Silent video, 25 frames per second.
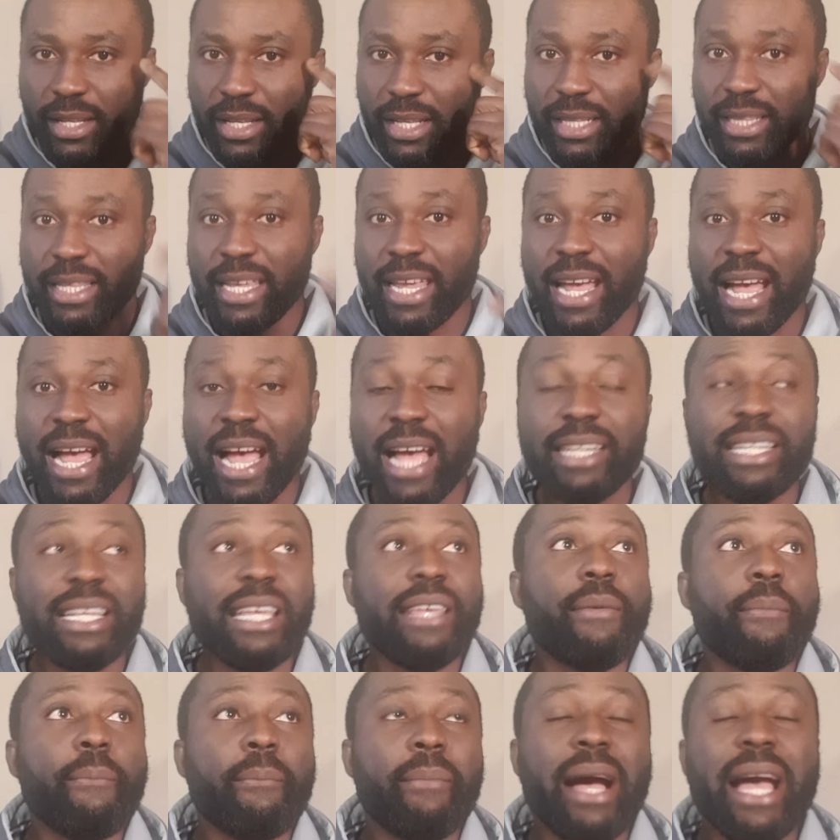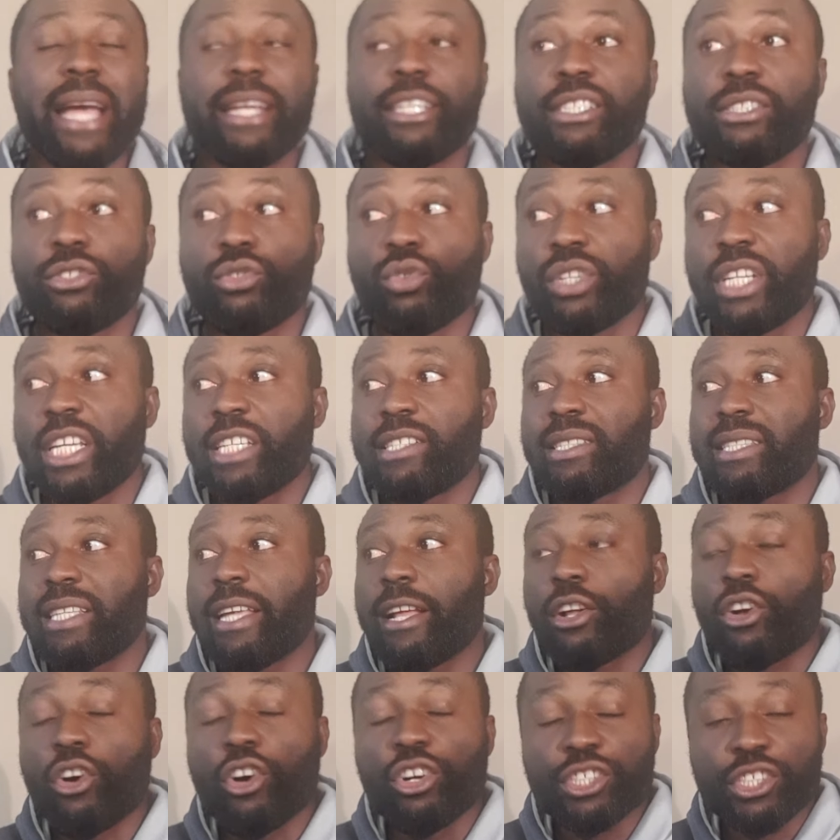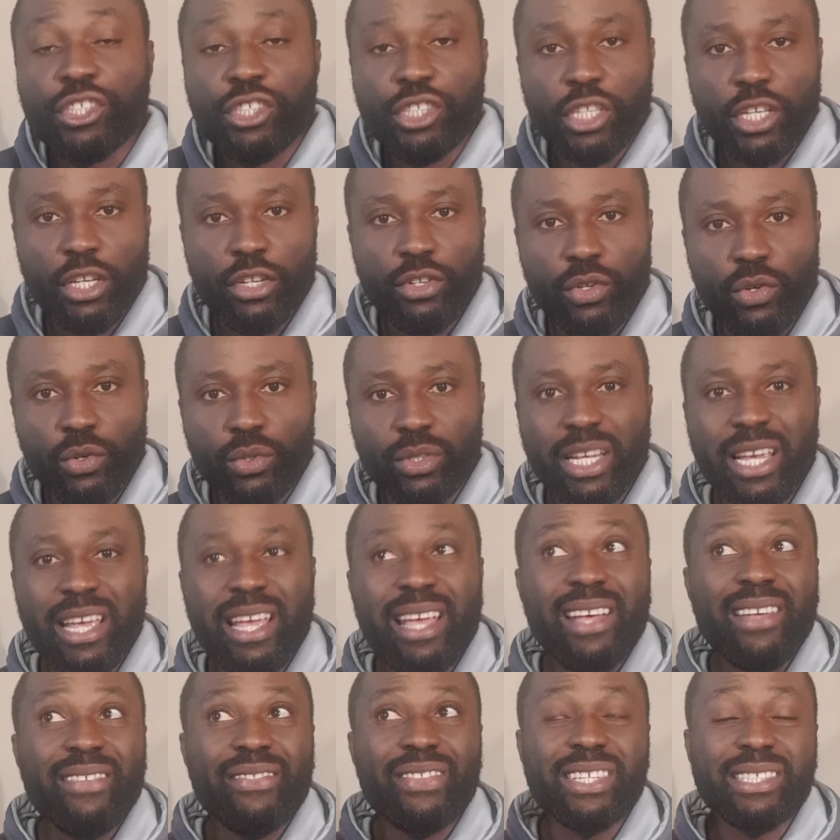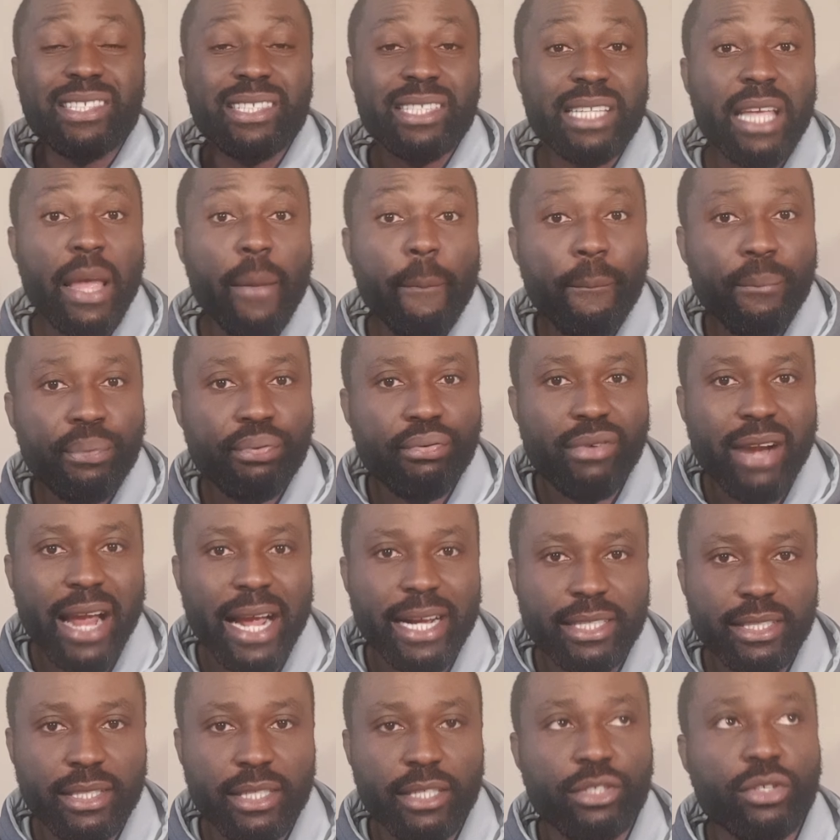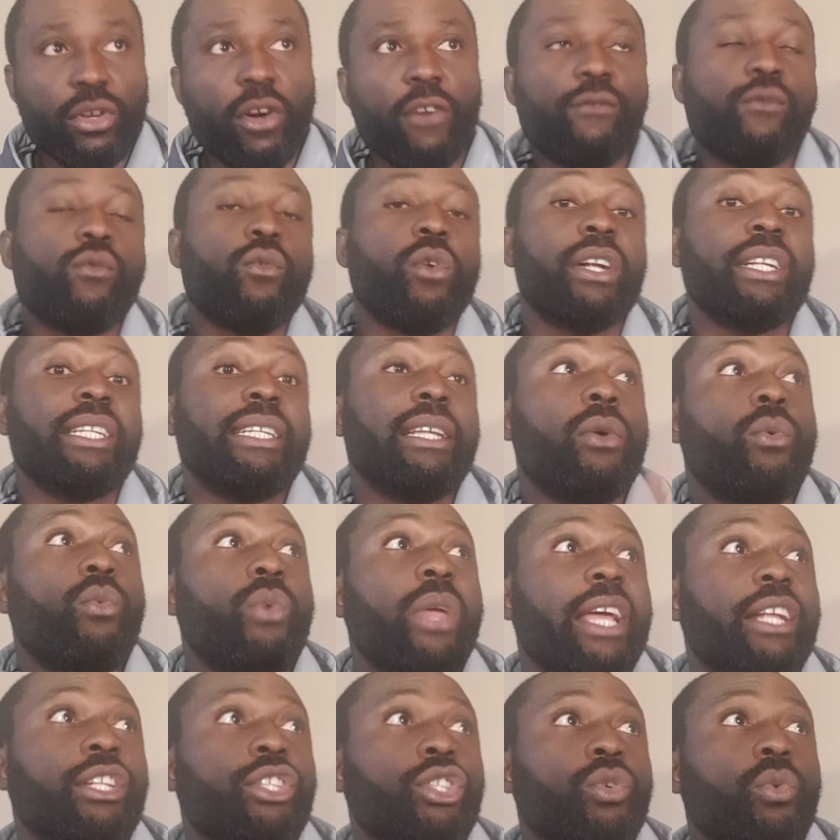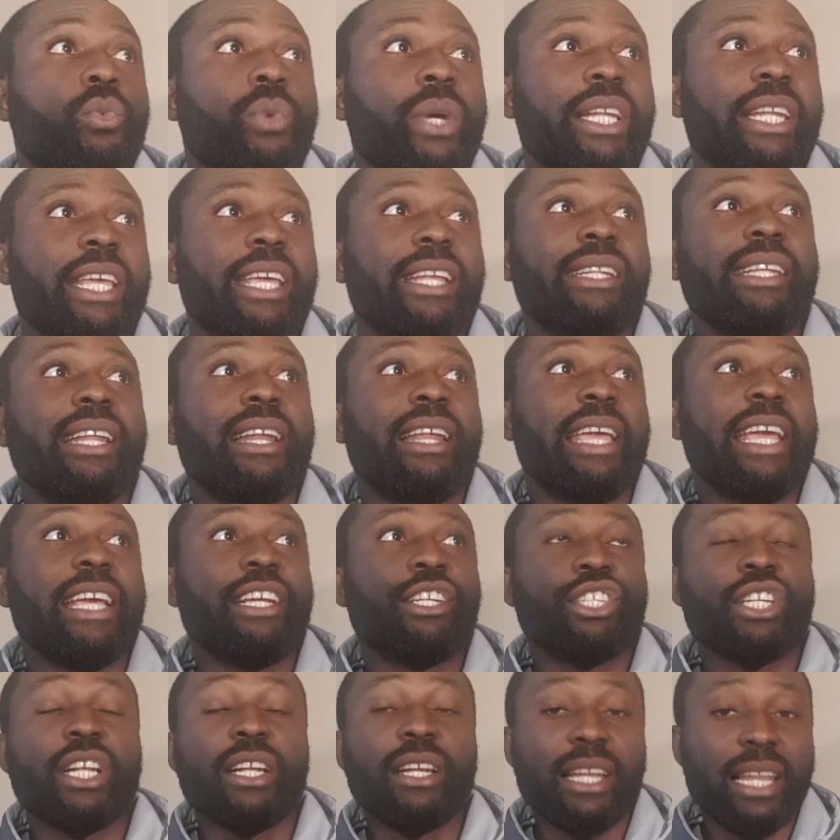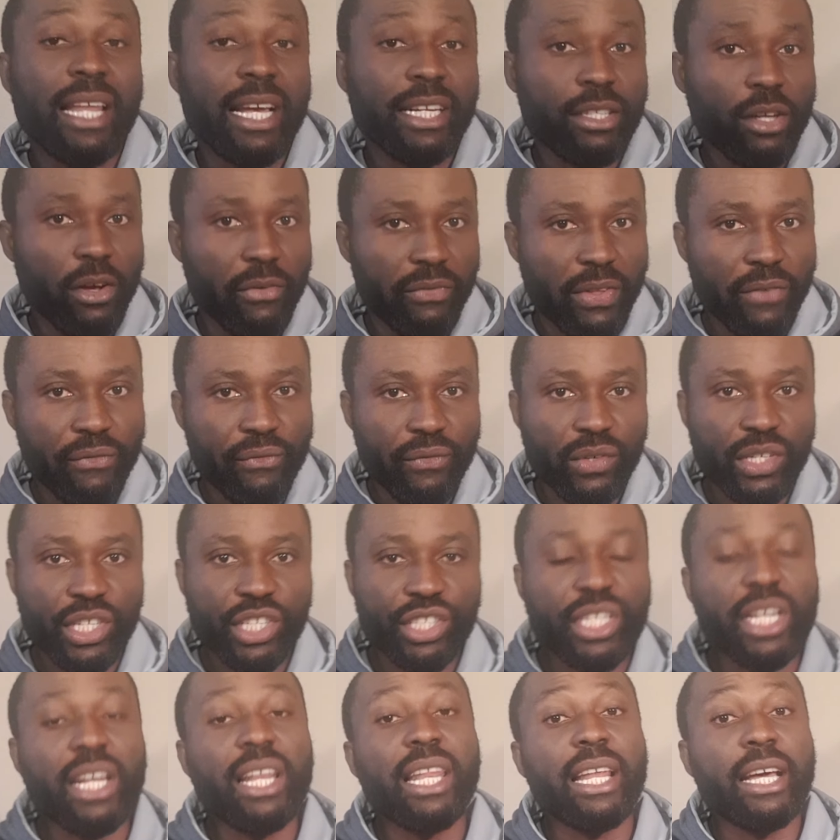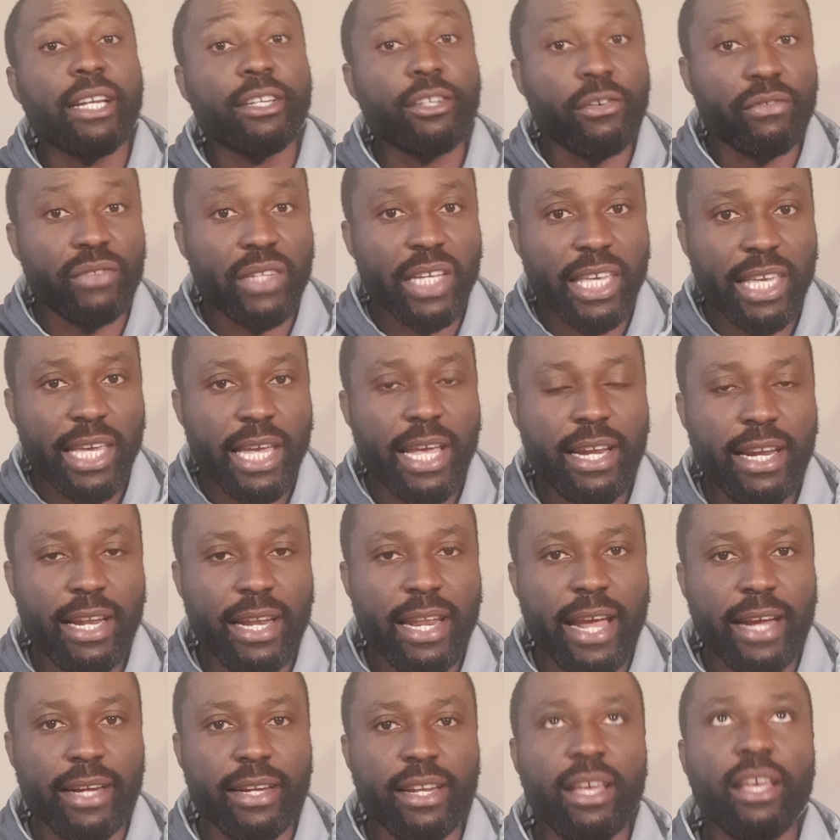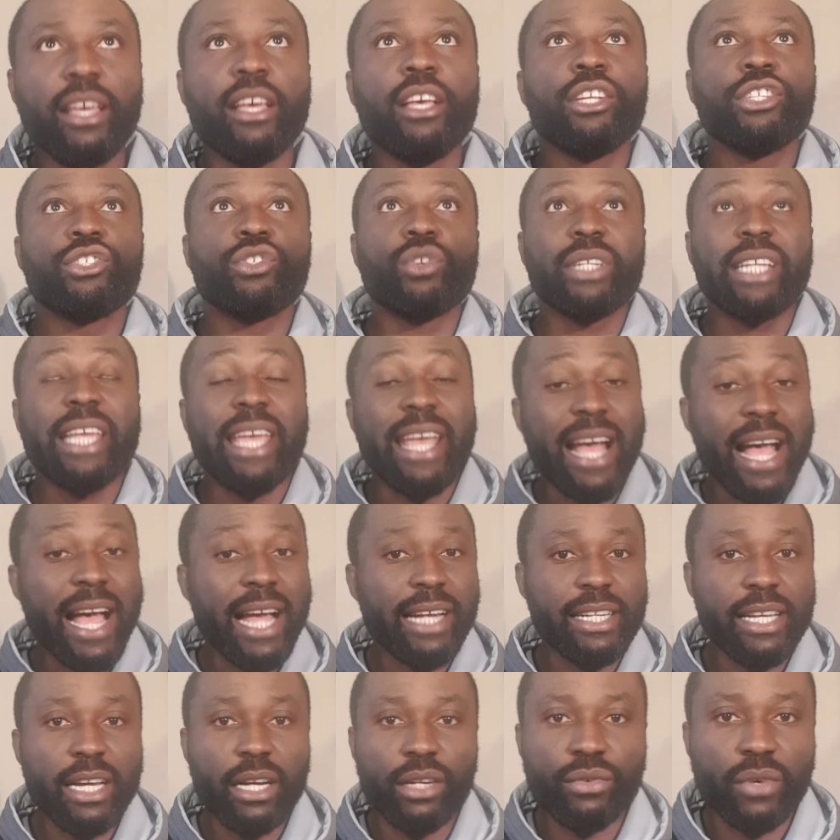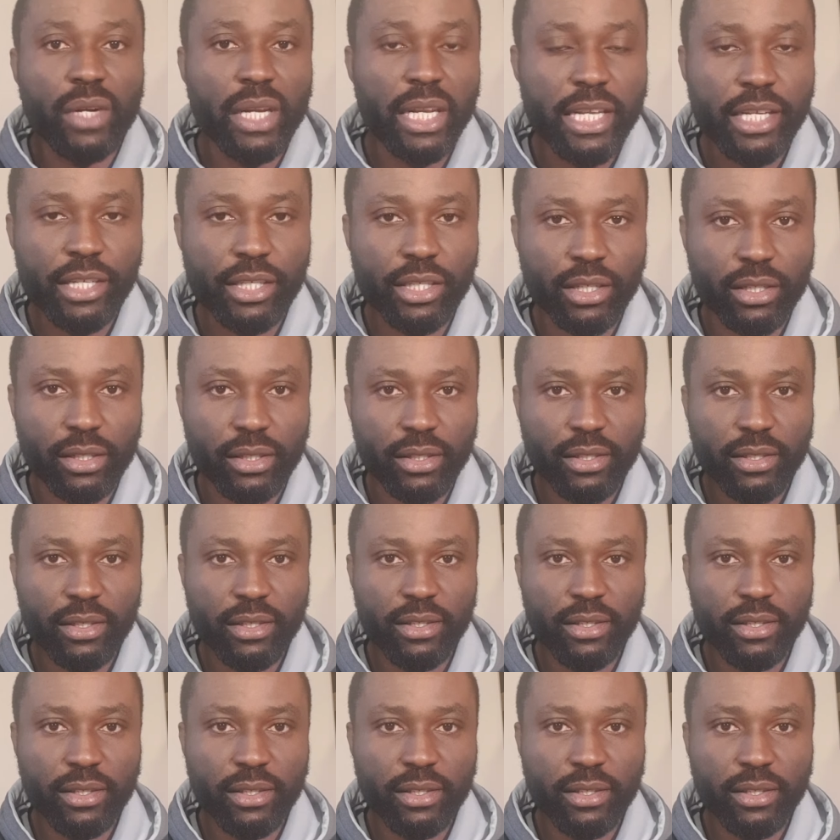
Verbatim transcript: They had in mind, so they still continued the same practice of what they were doing in the ancient land of the Phoenician land of the Canaanite. So they had a religion.